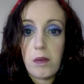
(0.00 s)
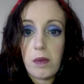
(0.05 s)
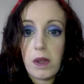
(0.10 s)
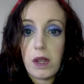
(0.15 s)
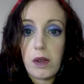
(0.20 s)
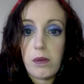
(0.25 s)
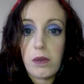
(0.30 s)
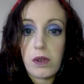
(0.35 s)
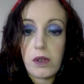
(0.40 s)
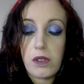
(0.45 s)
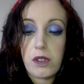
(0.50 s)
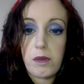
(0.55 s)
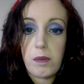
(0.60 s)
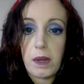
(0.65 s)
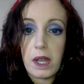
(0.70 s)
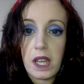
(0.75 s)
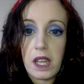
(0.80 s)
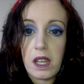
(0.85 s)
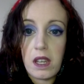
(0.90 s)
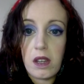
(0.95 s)
It would also
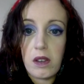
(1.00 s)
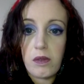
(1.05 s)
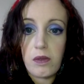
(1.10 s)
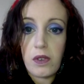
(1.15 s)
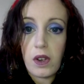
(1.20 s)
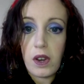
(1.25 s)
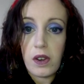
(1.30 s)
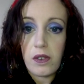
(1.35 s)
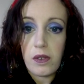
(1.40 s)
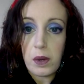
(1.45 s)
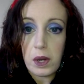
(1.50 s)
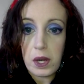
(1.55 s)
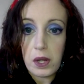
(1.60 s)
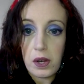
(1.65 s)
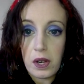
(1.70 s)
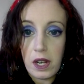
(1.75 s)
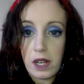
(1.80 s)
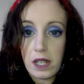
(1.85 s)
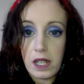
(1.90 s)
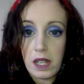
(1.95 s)
be a very, very good
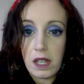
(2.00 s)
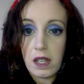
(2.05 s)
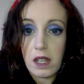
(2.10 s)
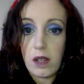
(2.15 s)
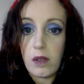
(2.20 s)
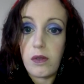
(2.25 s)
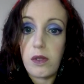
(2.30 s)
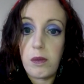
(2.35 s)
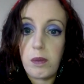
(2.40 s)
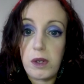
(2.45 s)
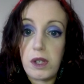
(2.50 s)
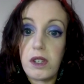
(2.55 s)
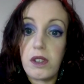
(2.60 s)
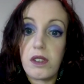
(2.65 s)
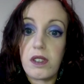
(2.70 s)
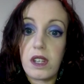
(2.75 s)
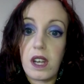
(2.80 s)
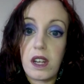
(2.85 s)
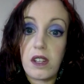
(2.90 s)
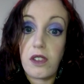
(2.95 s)
idea if the
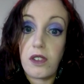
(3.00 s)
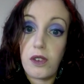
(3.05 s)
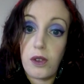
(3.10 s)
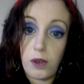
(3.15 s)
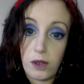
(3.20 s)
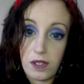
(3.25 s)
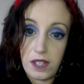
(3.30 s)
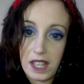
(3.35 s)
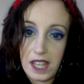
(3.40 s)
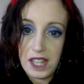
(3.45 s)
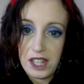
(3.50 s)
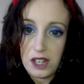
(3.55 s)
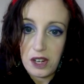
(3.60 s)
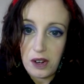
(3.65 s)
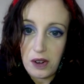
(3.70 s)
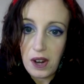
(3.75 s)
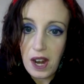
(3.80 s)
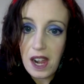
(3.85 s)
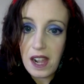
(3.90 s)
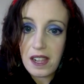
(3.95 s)
producer has not seen
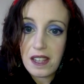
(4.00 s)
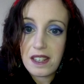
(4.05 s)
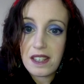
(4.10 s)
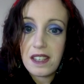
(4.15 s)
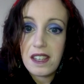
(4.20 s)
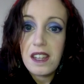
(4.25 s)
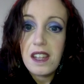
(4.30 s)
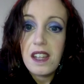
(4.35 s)
your act